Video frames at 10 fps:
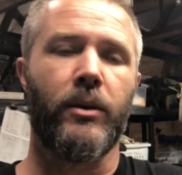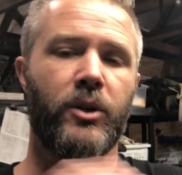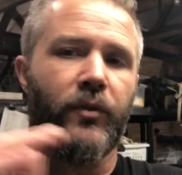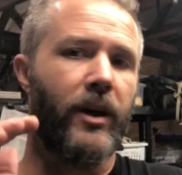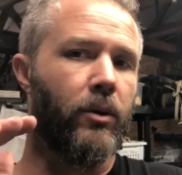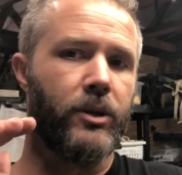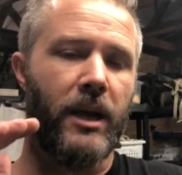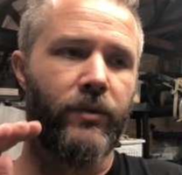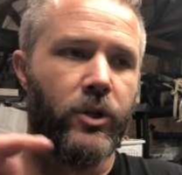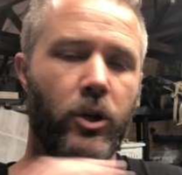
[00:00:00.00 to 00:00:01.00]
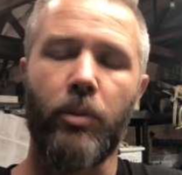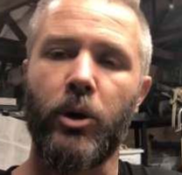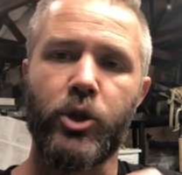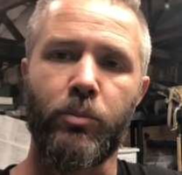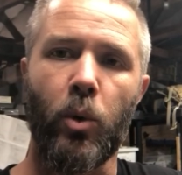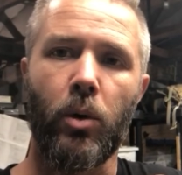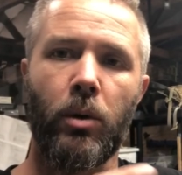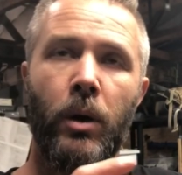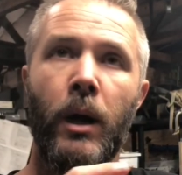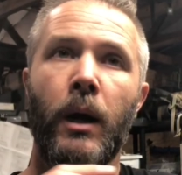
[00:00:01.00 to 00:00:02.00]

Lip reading: Those feathers have so much more